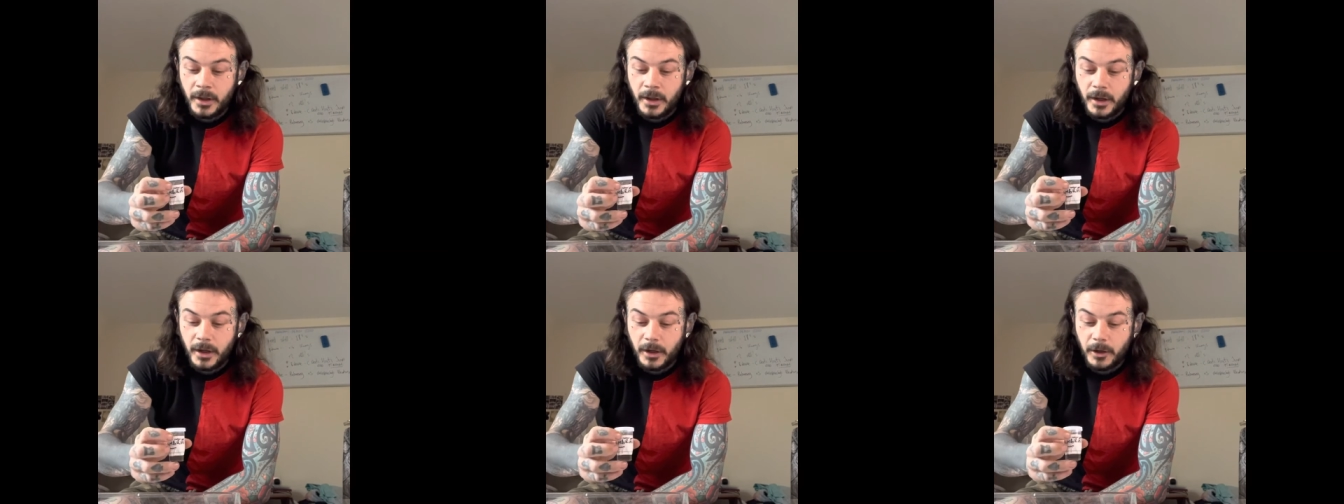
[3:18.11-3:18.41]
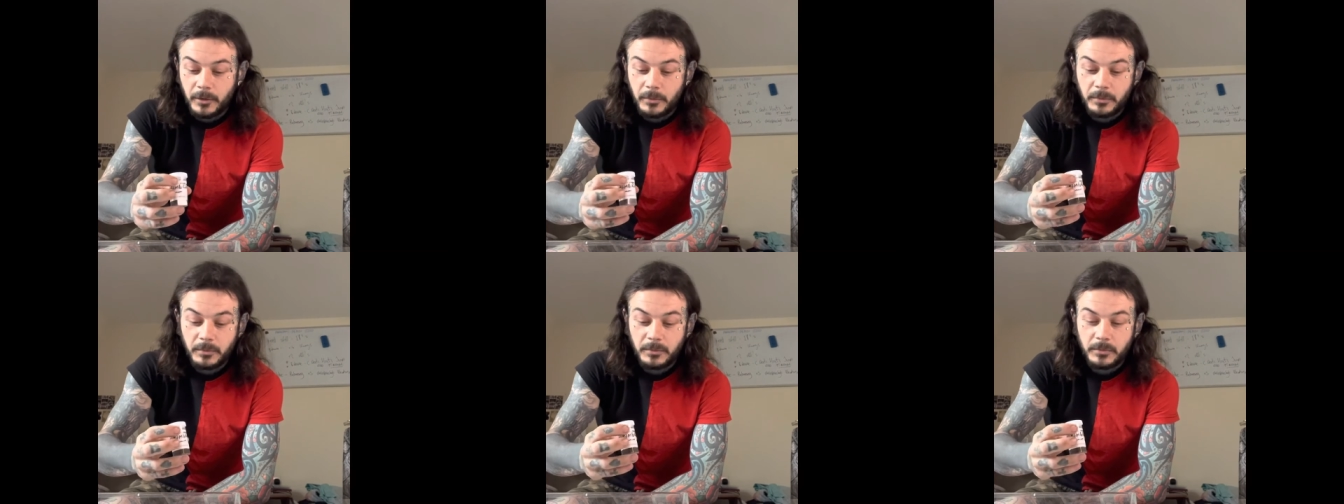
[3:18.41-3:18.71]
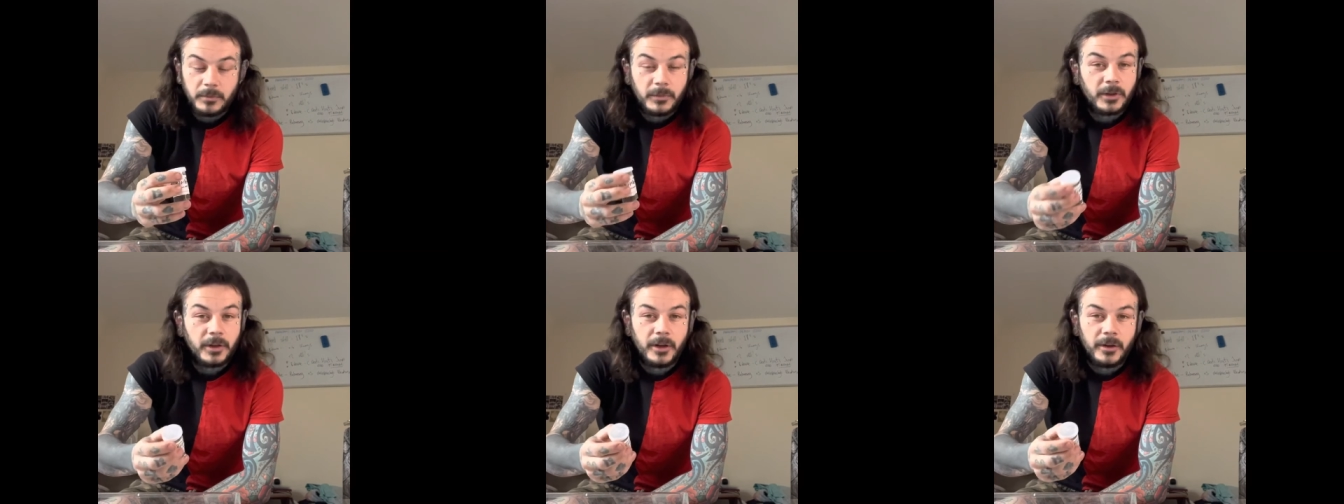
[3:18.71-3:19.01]
Um,
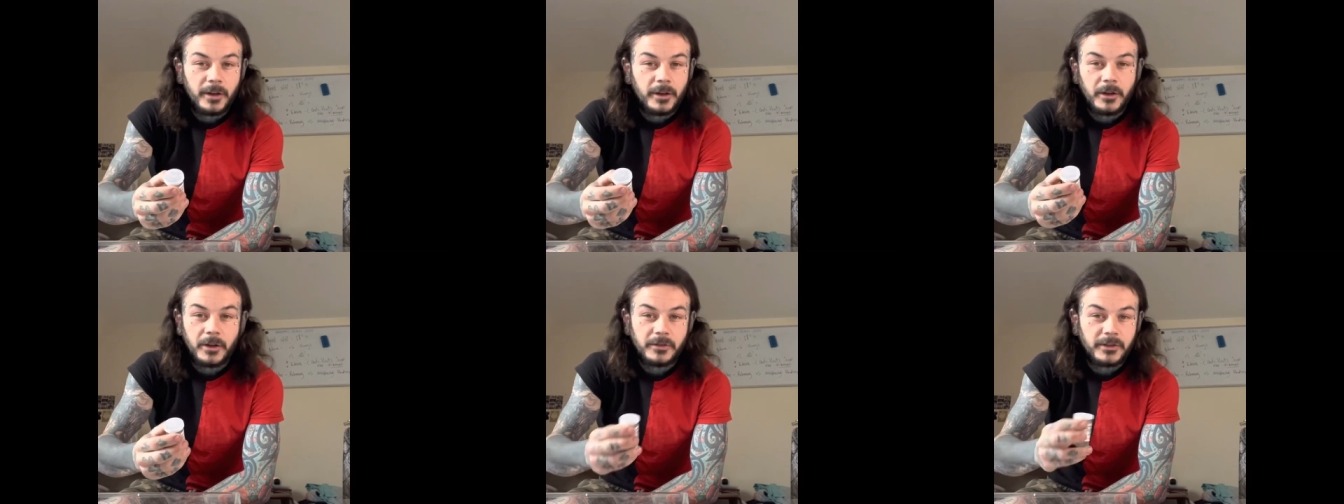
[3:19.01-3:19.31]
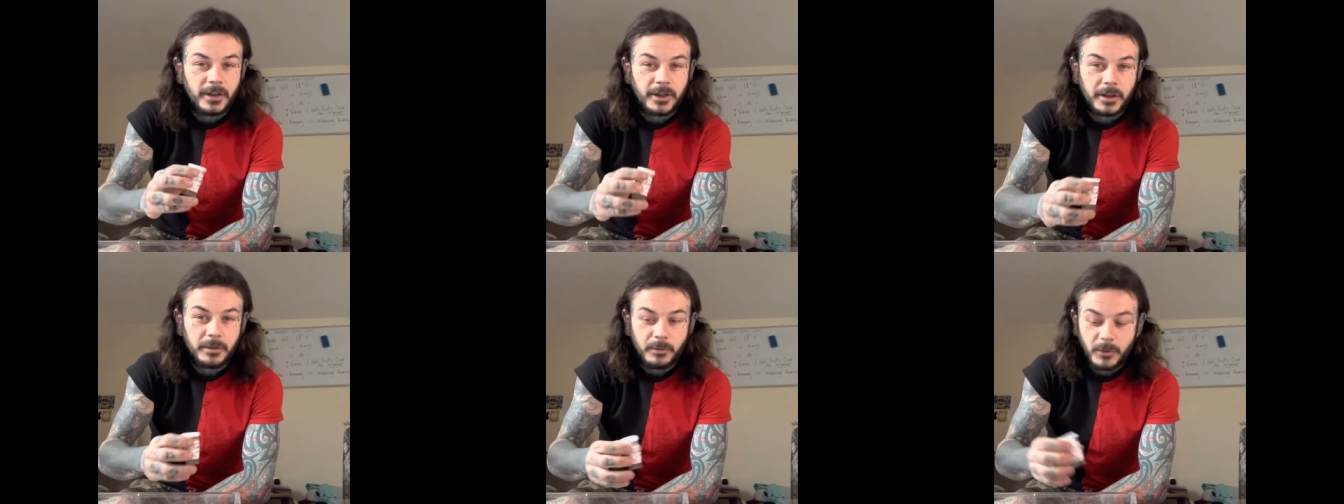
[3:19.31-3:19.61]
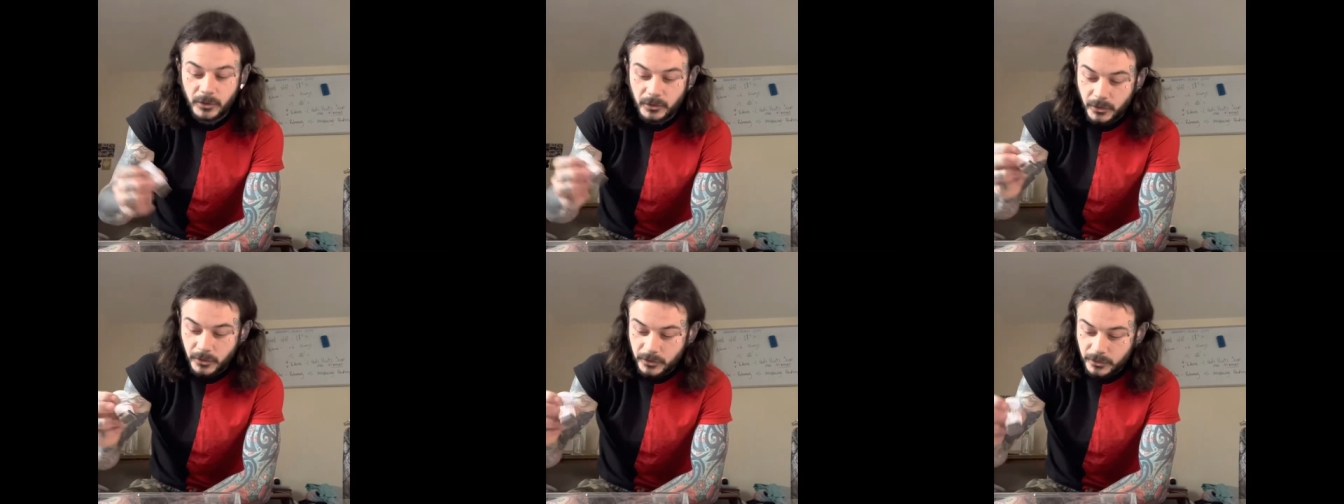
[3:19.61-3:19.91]
you know, they don't take in
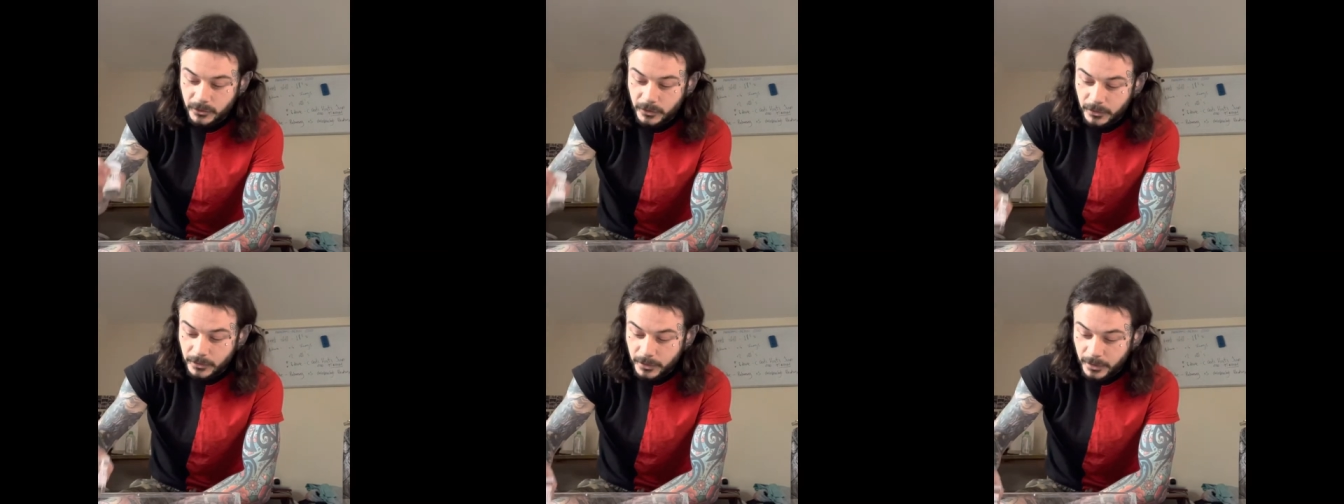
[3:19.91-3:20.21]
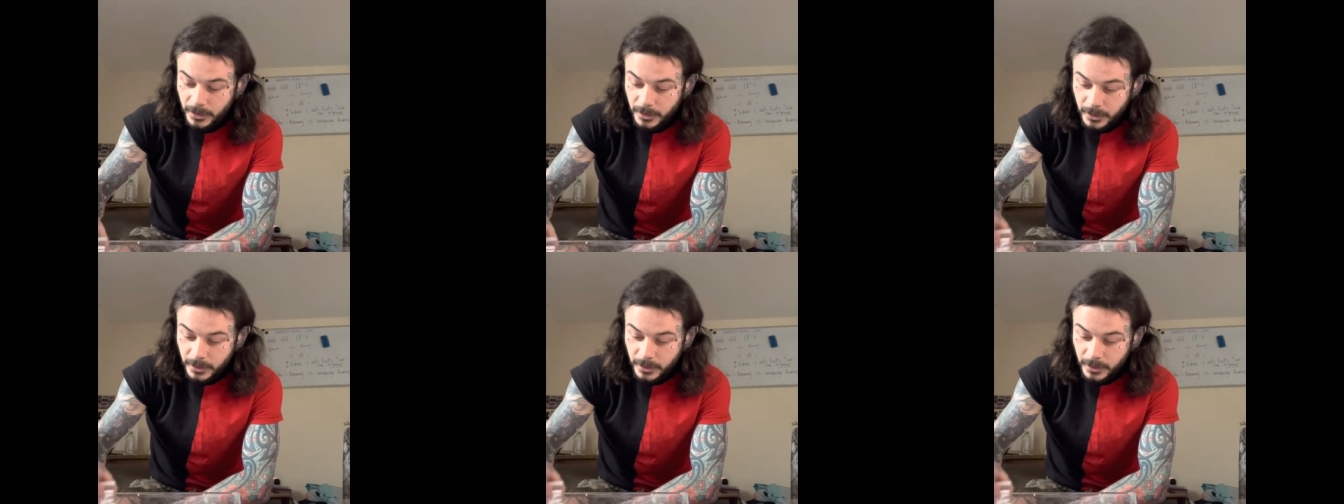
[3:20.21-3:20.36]
much oxygen.